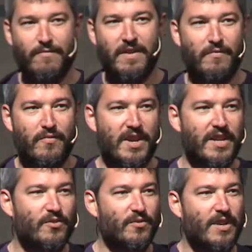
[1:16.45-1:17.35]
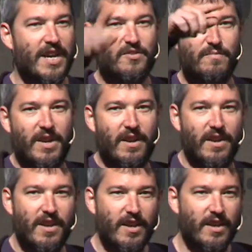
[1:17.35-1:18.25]
feel free to catch
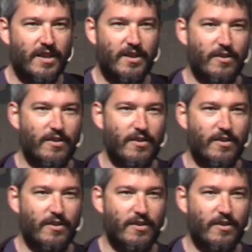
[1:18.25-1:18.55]
me in the